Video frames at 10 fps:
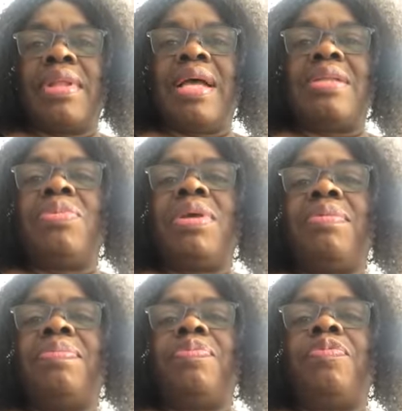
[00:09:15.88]
and
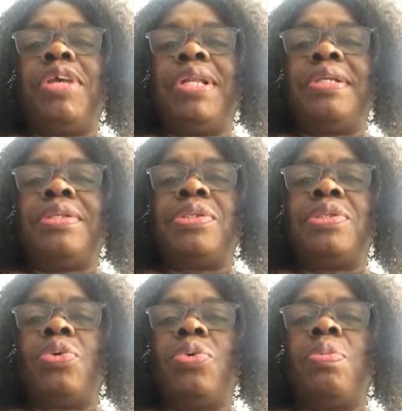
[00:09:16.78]
we feeling
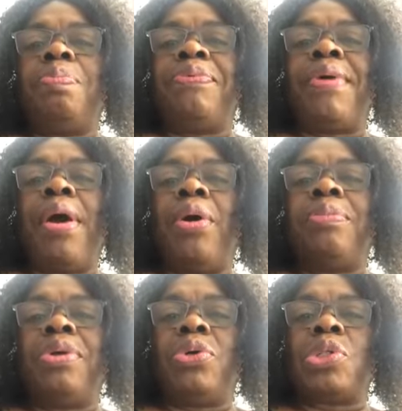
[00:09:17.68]
so proud
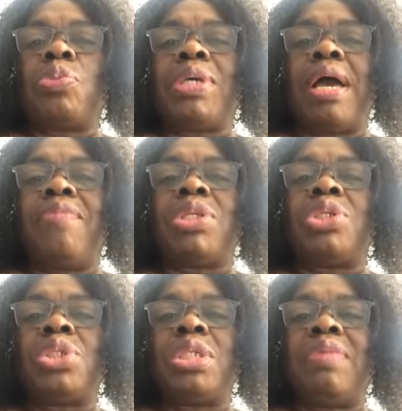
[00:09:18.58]
because we have
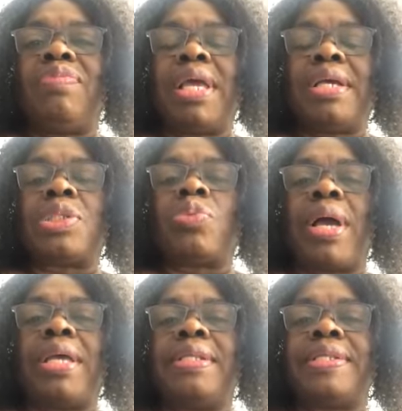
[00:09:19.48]
achieved X,
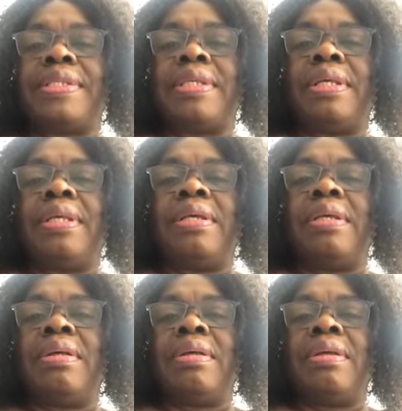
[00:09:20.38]
Y, and Z?
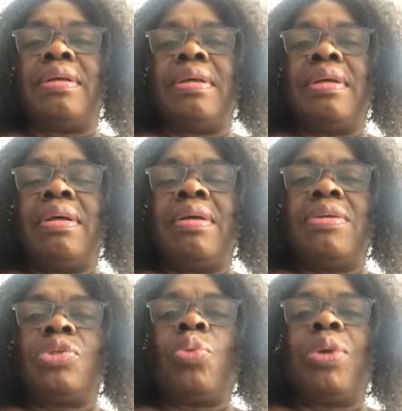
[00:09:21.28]

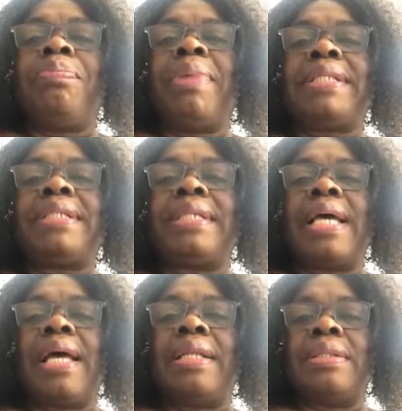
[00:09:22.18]
So we better
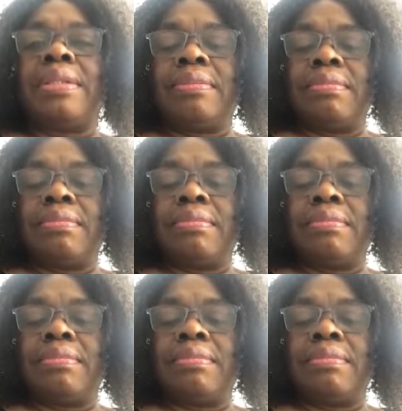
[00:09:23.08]
than,